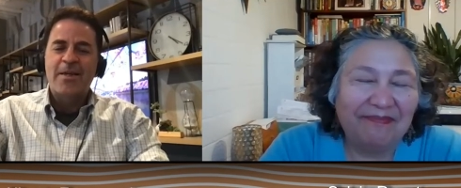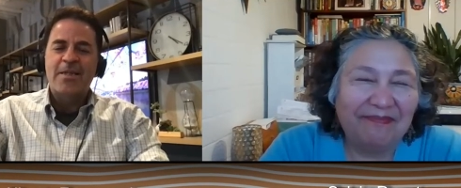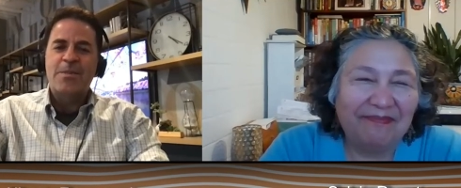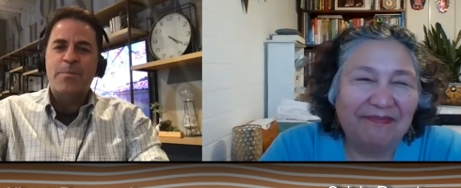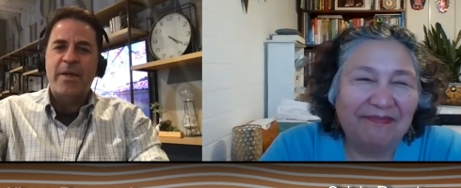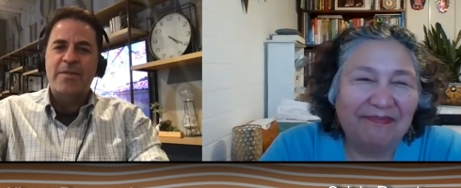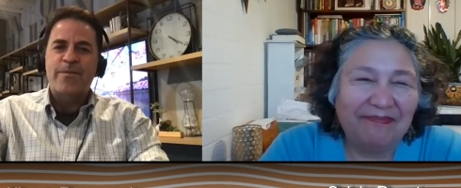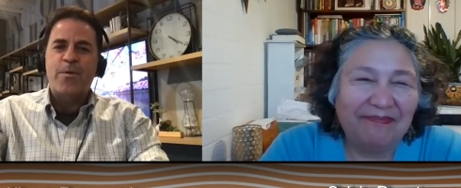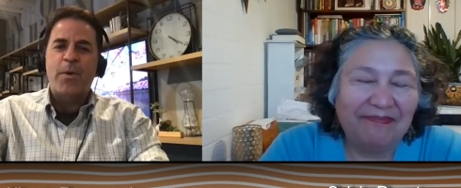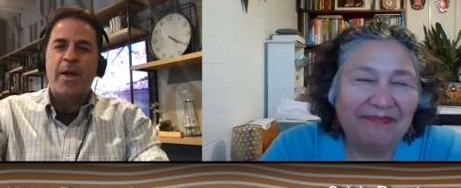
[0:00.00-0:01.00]
Speaker 1: a space
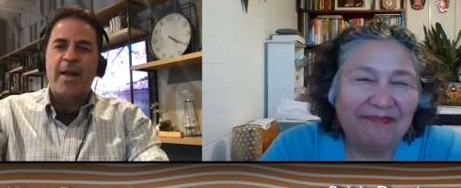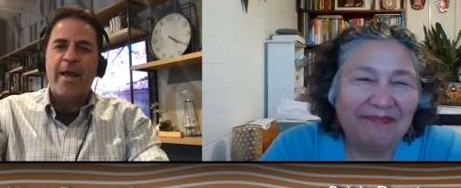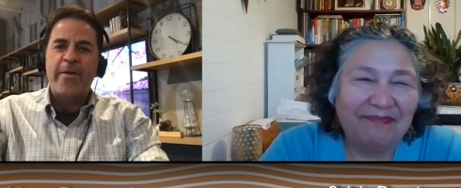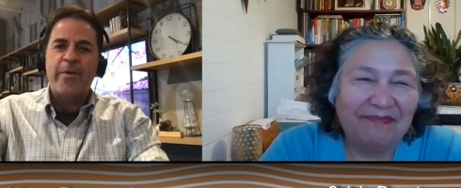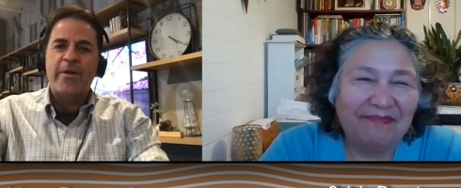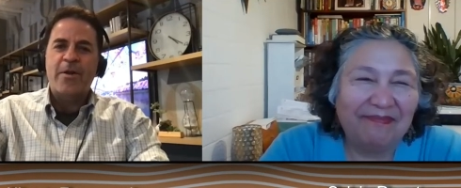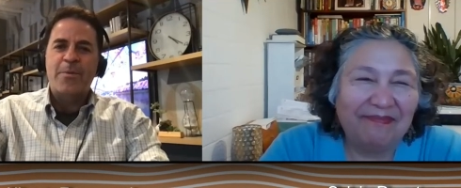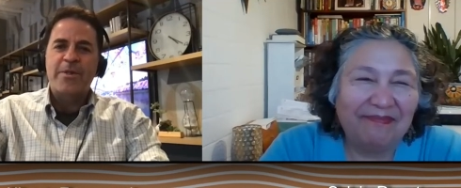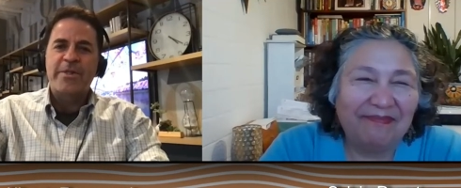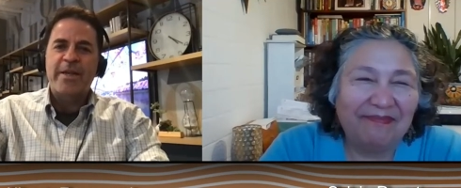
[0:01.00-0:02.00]
for bilateral
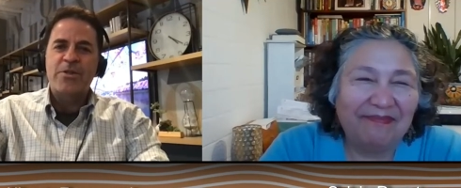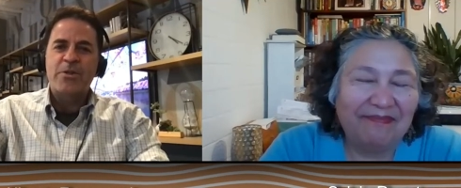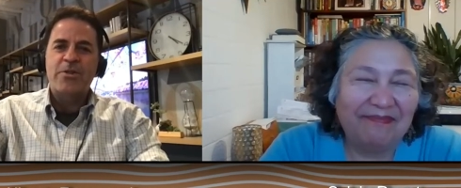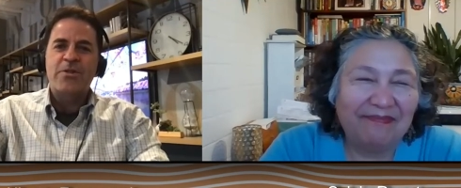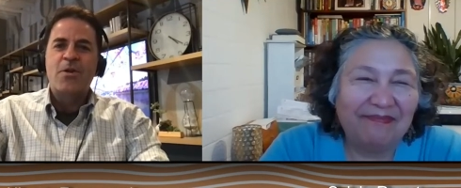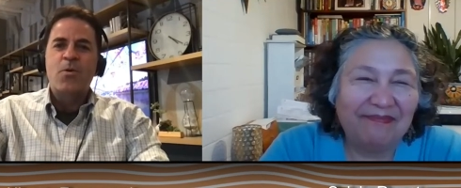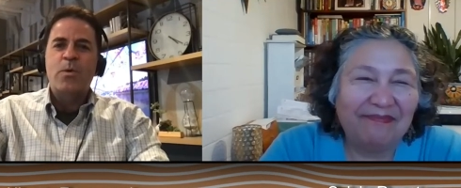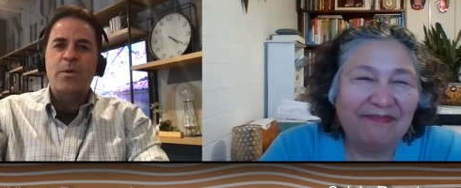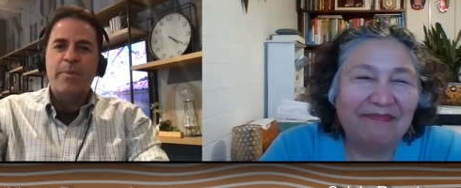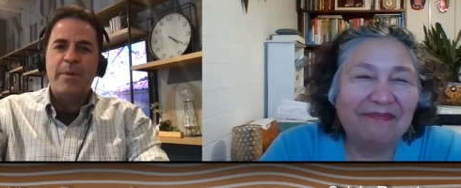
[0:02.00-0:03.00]
conversations
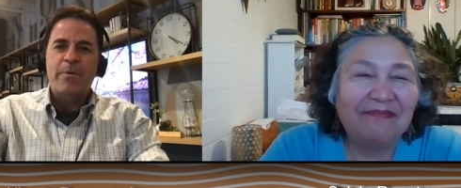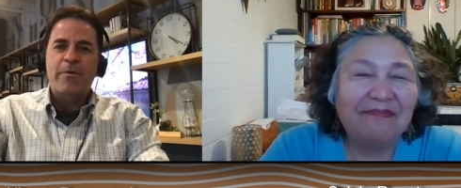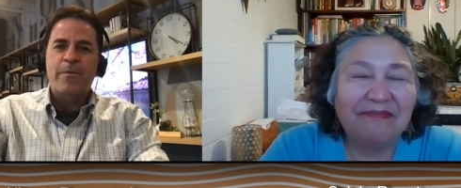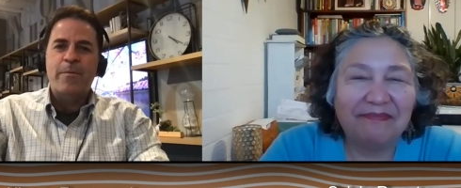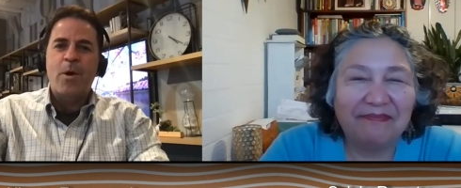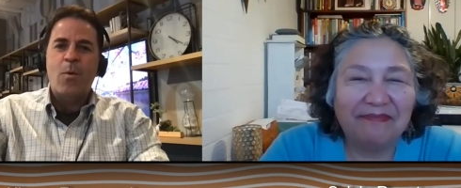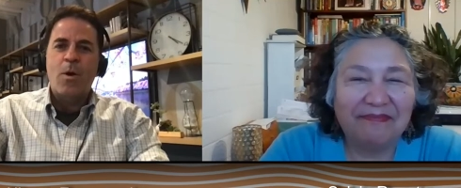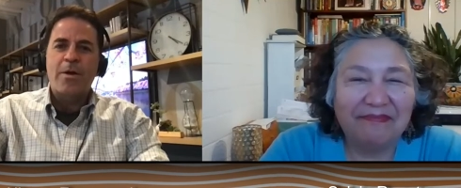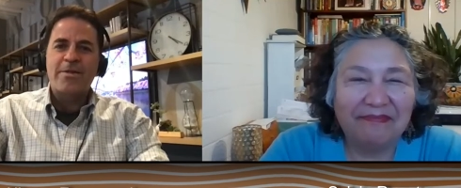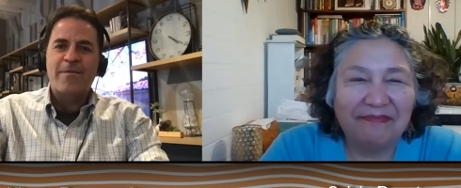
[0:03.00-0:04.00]
with people from all
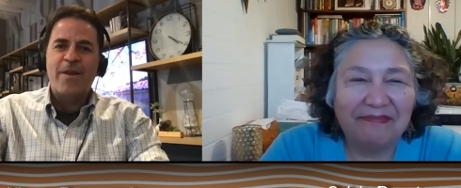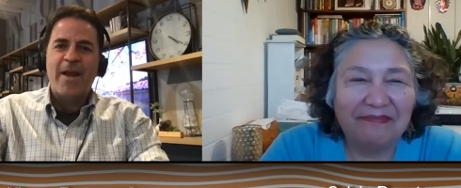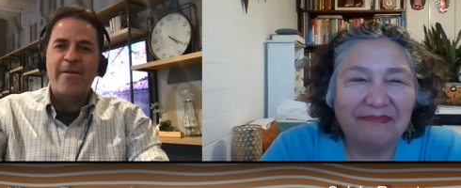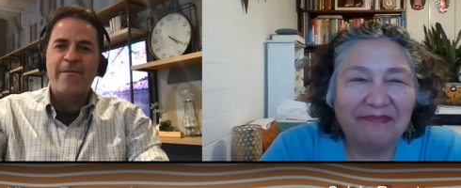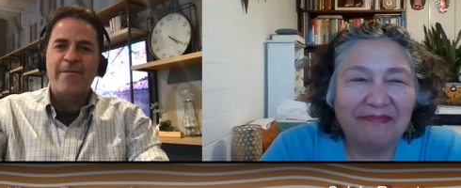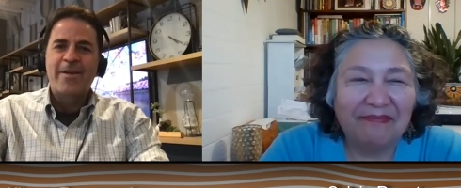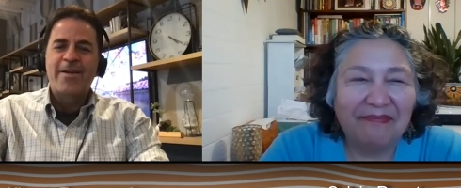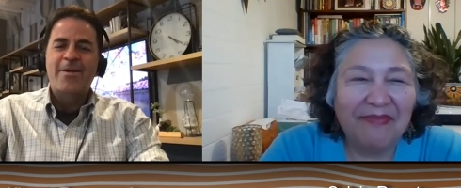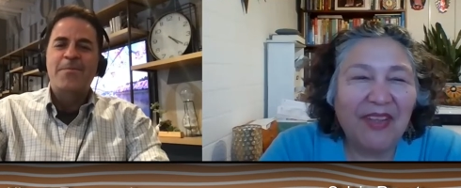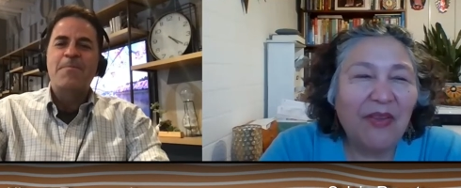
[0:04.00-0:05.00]
walks of life.
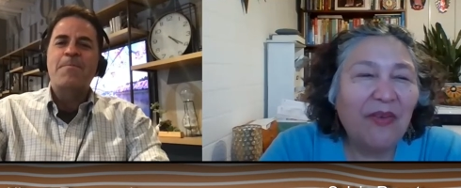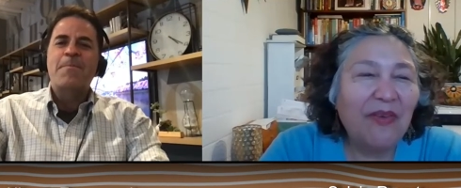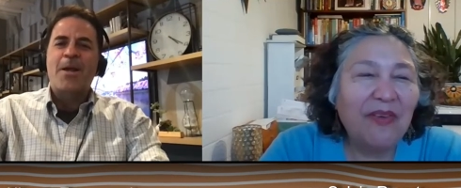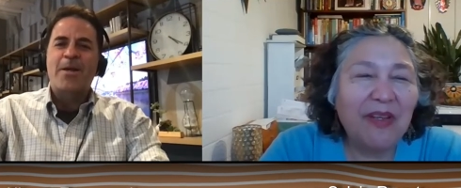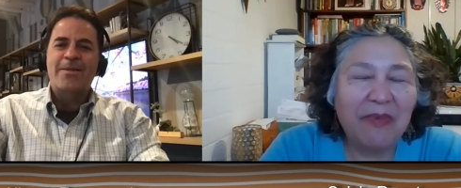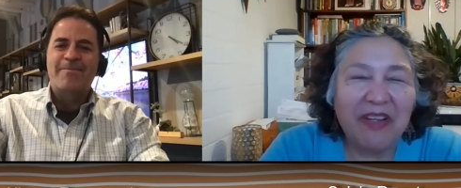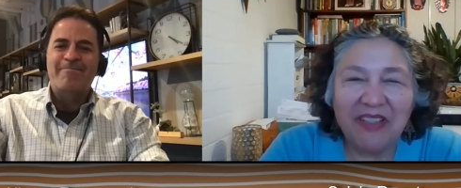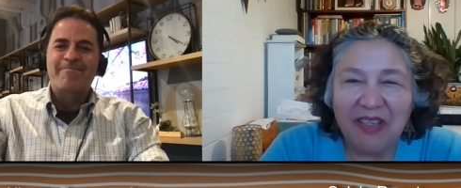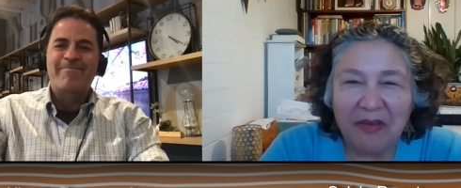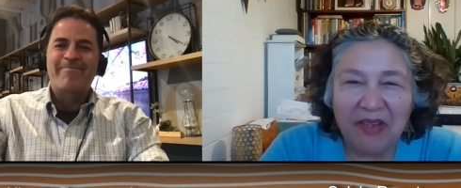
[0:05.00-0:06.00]
Speaker 2: Un
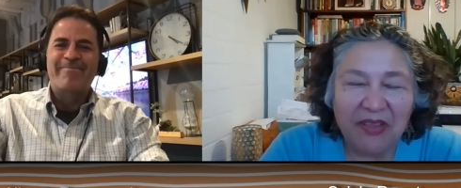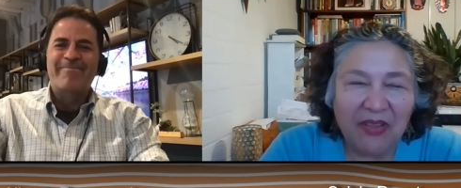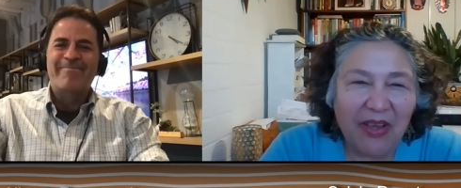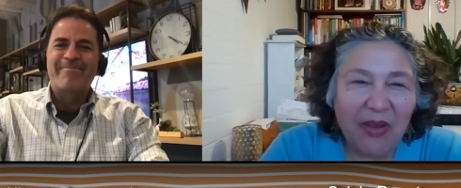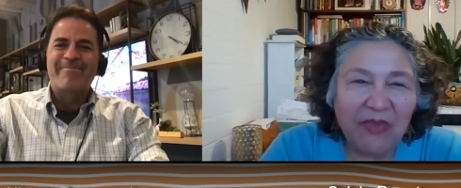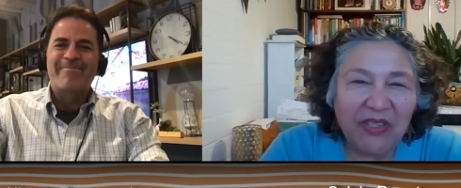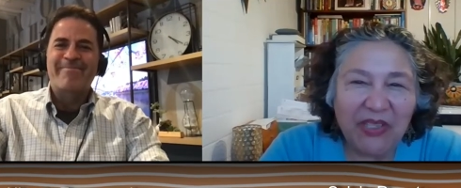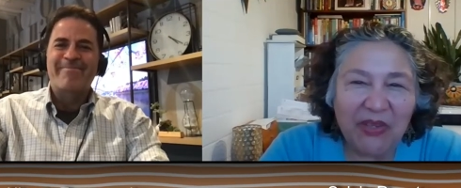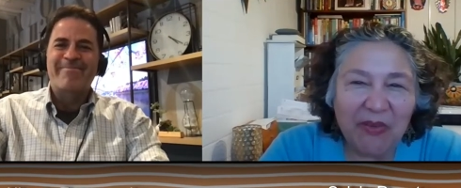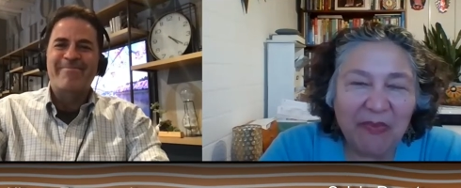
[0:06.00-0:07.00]
abrazo, Alberto. I hope to
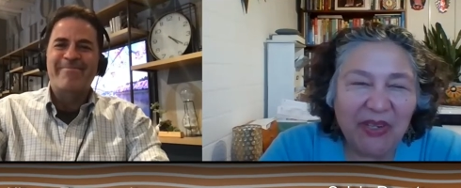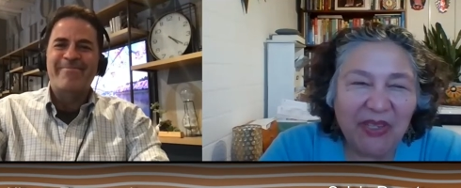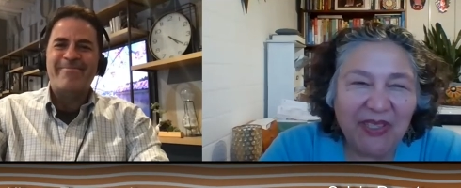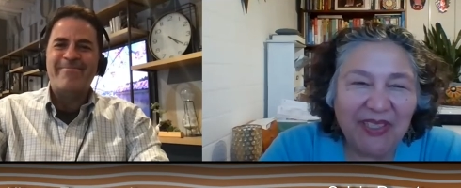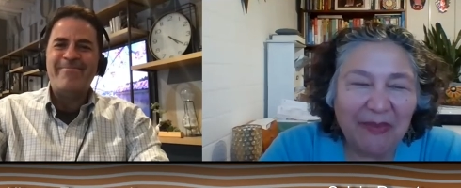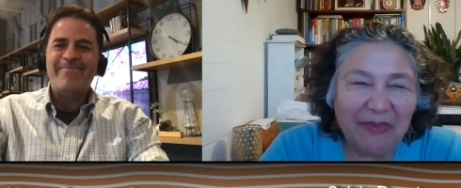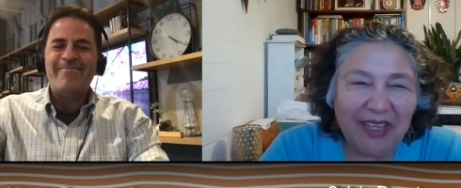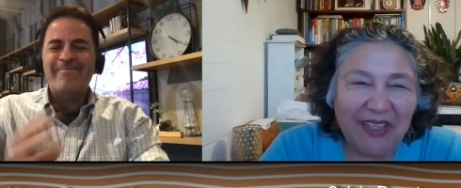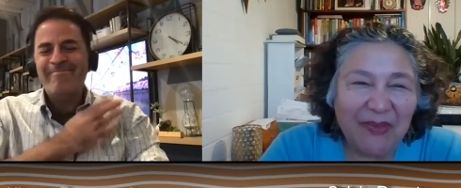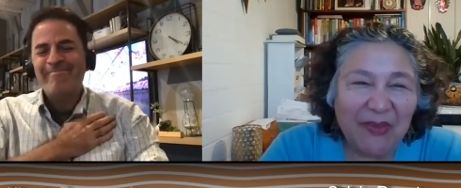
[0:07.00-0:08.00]
see you in person
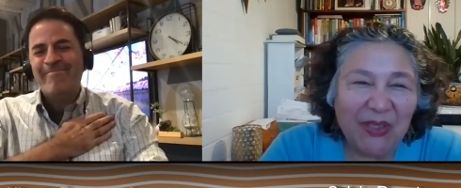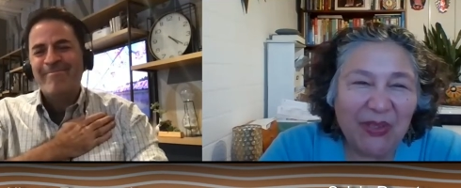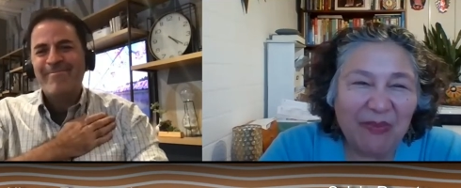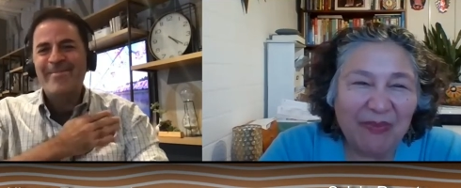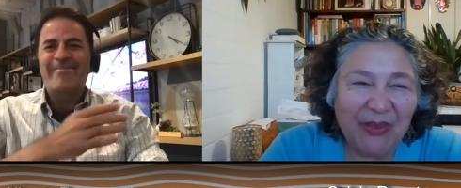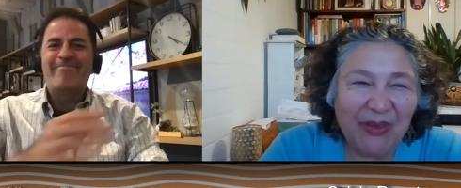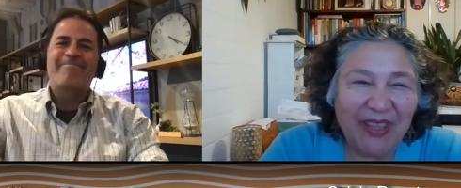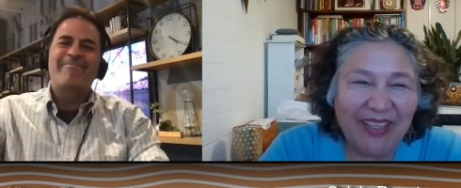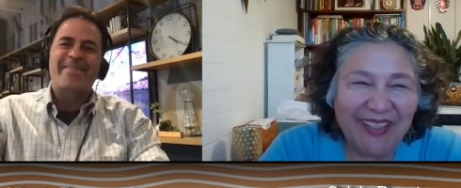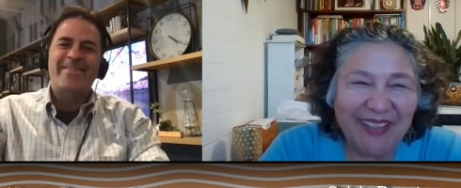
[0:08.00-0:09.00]
sometime soon.
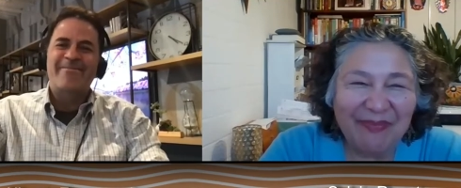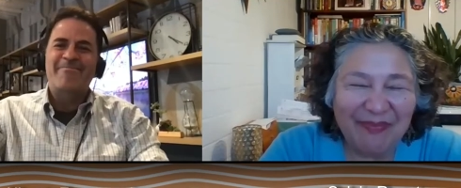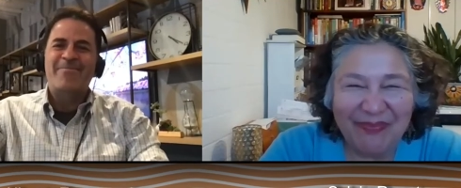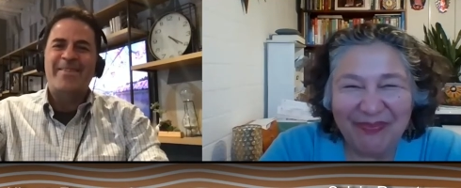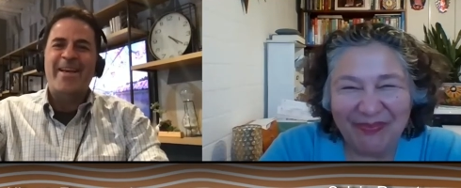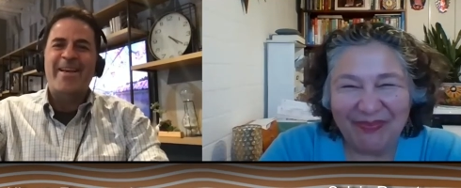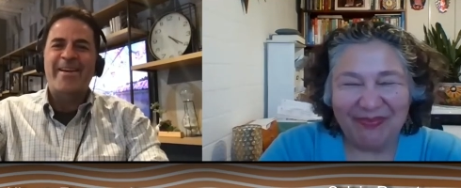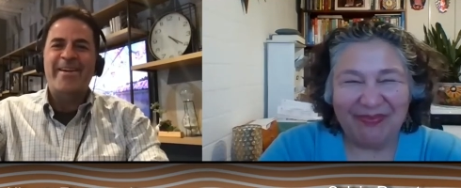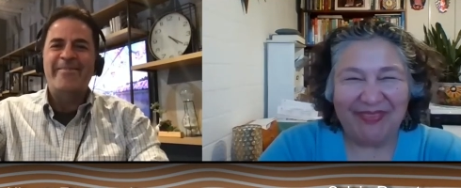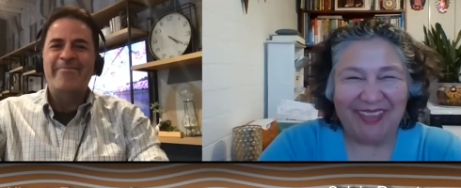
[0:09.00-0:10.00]
Cuídate. Take
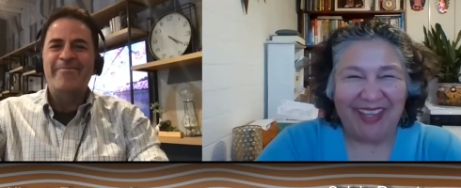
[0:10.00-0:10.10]
care.